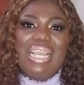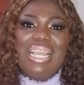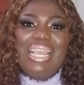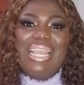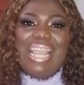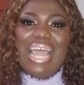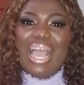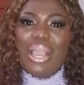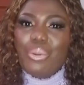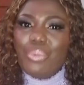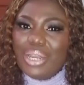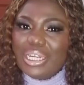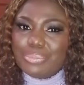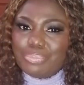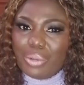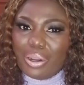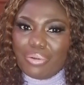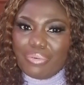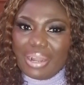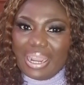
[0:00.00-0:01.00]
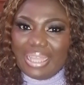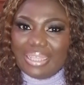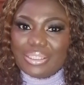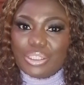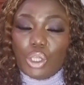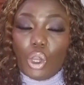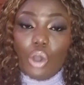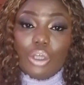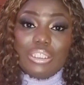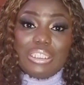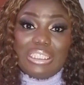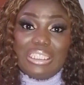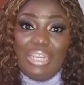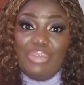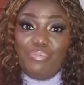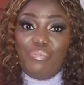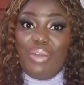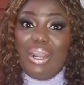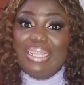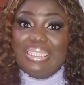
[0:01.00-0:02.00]
language barriers or
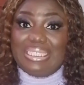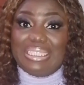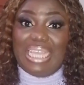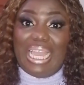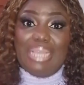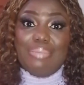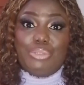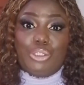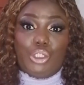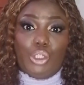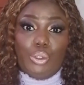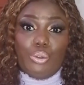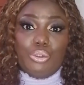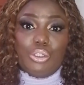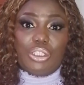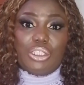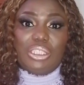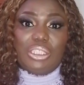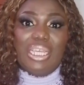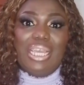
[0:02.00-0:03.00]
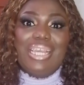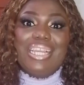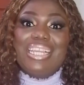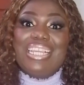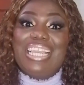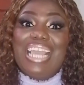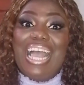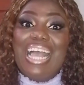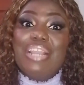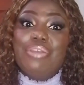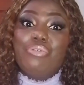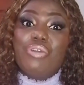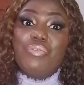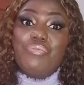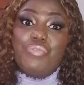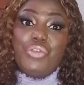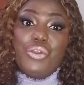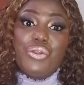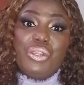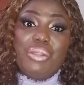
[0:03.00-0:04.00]
different time zones can
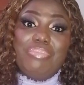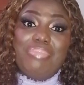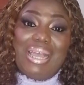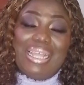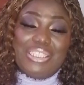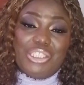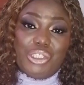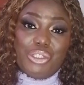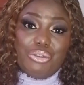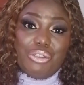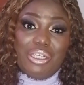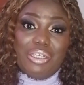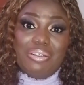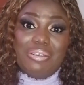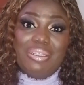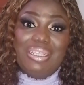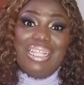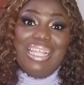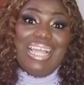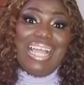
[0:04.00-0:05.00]
review the material